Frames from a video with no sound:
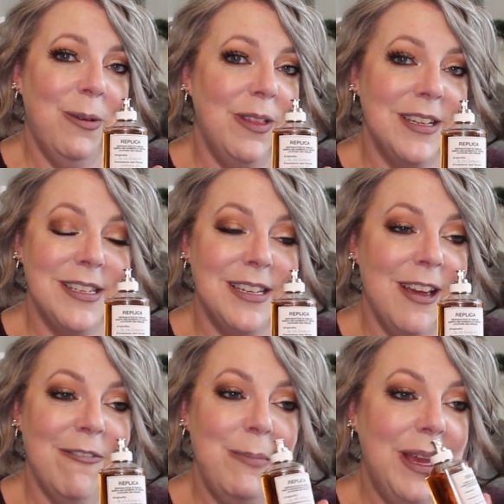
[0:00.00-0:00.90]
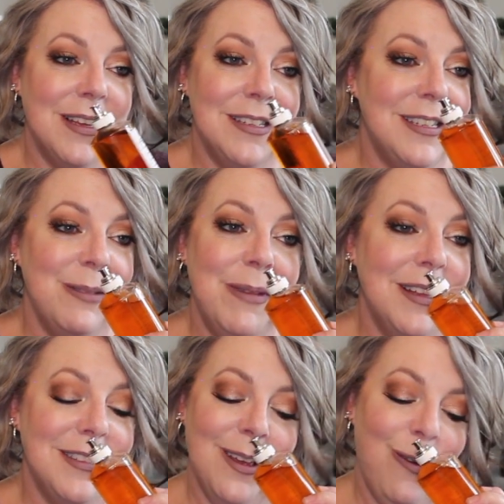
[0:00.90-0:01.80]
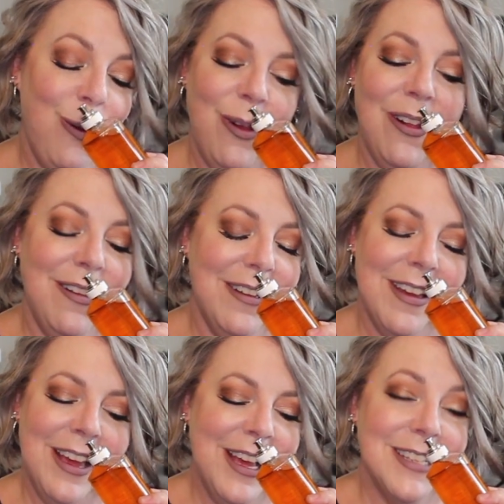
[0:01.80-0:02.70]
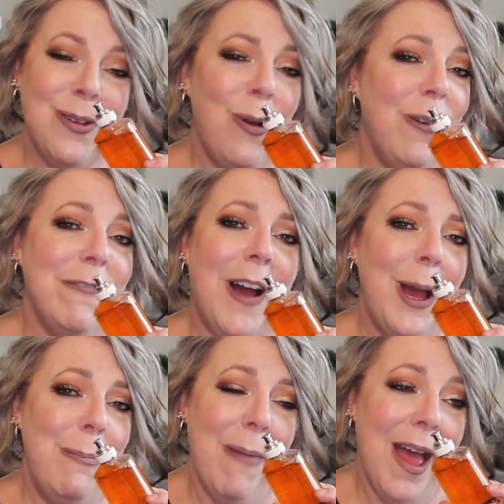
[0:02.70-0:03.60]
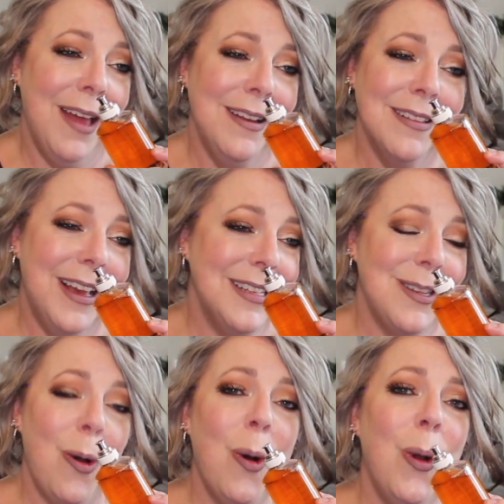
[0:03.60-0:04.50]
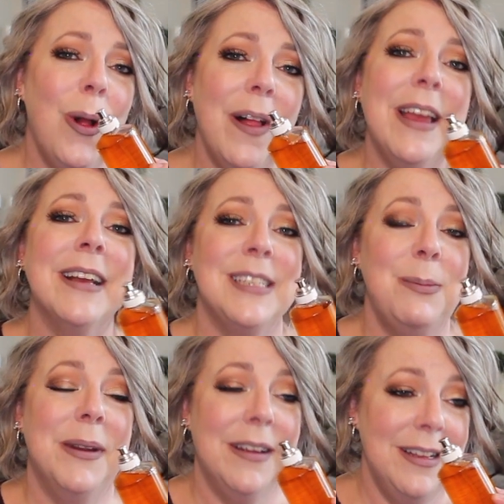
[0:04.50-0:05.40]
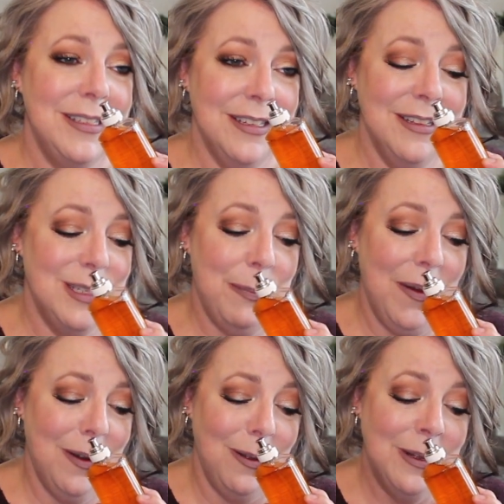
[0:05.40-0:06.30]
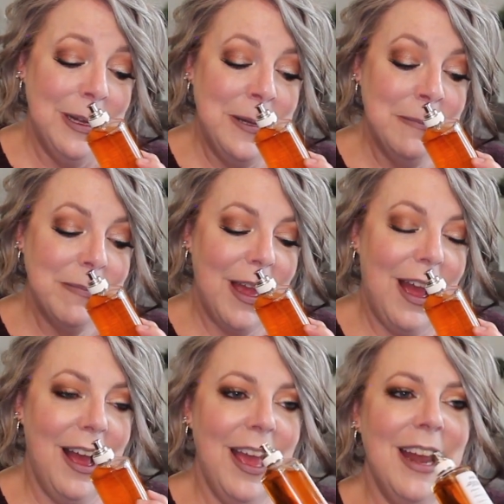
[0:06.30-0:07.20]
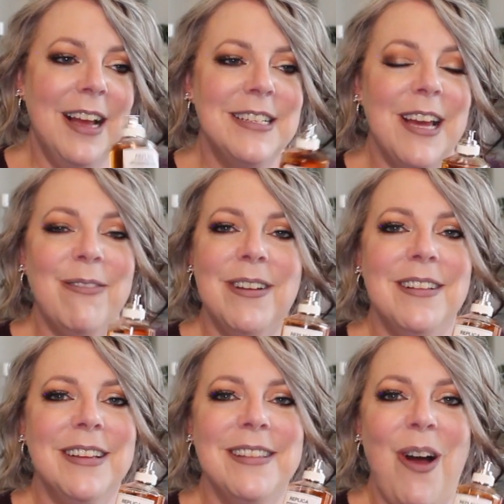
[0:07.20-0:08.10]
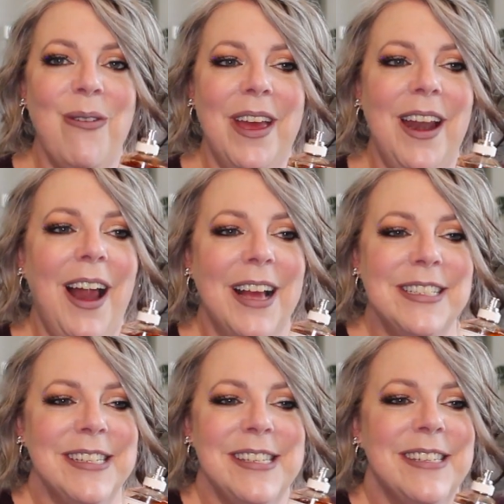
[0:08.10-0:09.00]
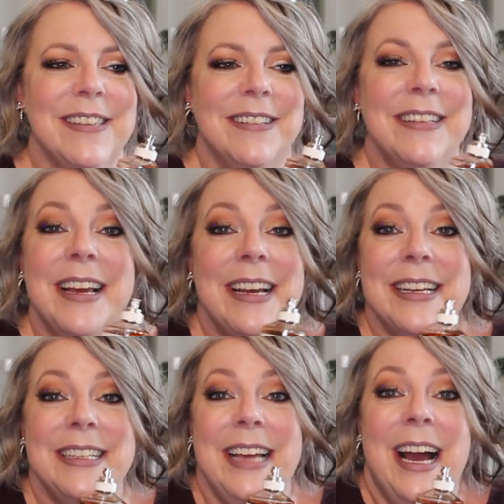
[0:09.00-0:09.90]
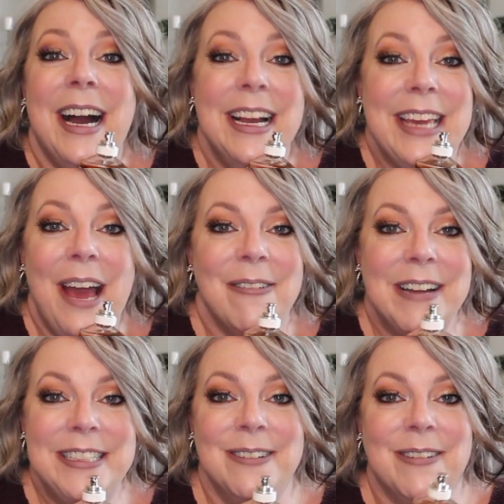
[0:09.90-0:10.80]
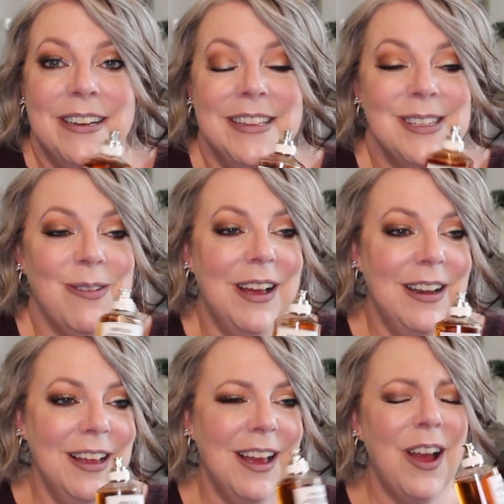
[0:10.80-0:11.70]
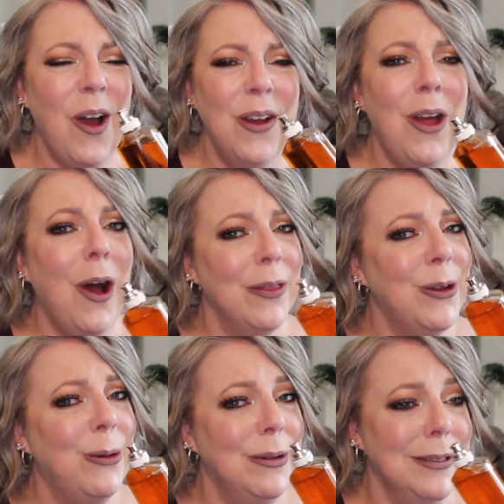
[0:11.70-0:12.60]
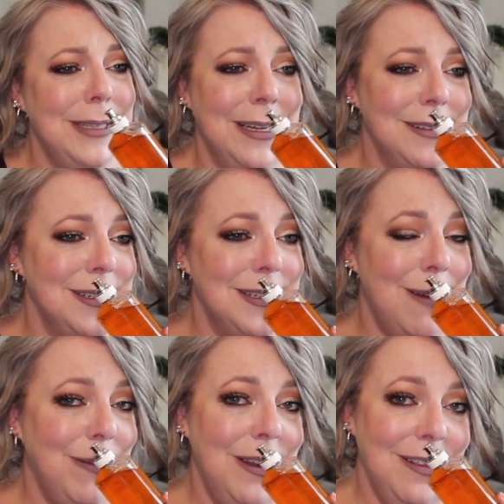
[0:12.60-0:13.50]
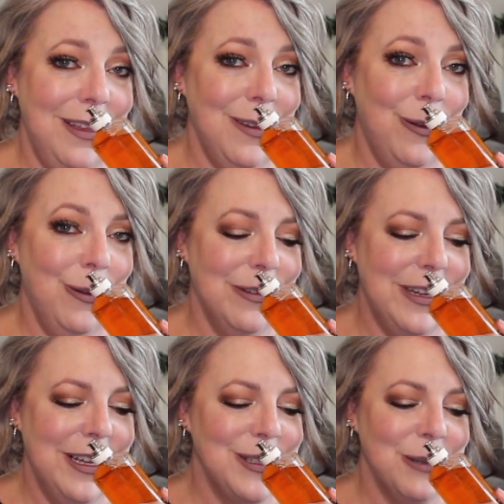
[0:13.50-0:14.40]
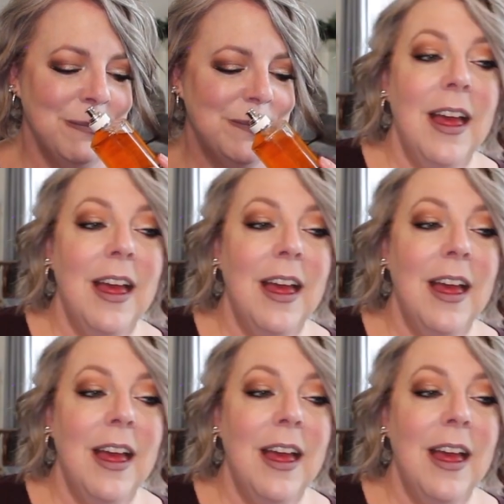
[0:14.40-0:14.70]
worth a sniff because to me it's a whole it's a whole vibe, man. Like it's a whole experience in this bottle. Uh, and I definitely love it. I just, yeah, I can't wait to wear this one on, on the cooler days. Definitely the cooler days.